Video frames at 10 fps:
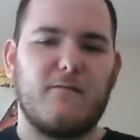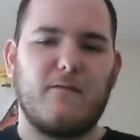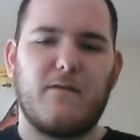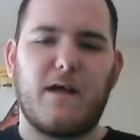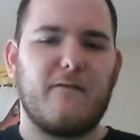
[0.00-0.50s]

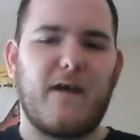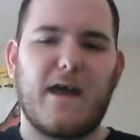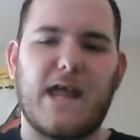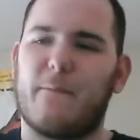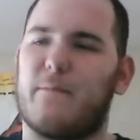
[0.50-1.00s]
How did
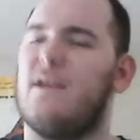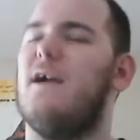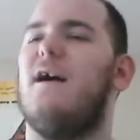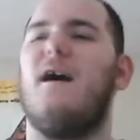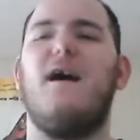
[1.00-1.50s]
that happen?
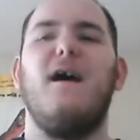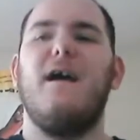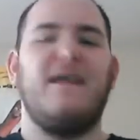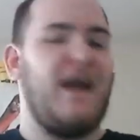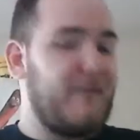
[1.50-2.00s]

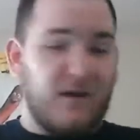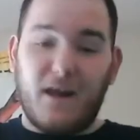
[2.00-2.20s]
And I really